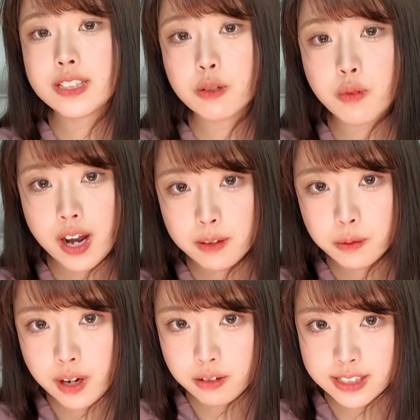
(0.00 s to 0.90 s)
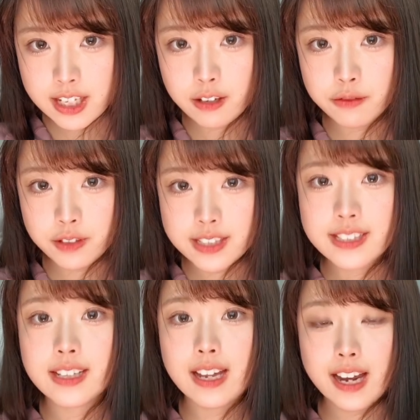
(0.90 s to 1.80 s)
surround ourselves with
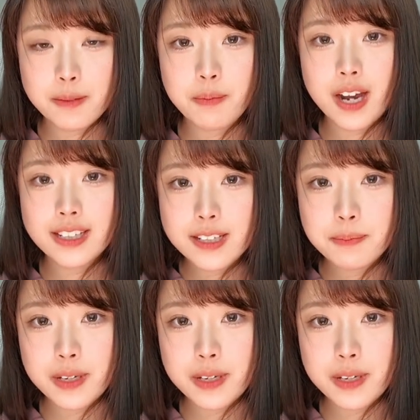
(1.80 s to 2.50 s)
the like-minded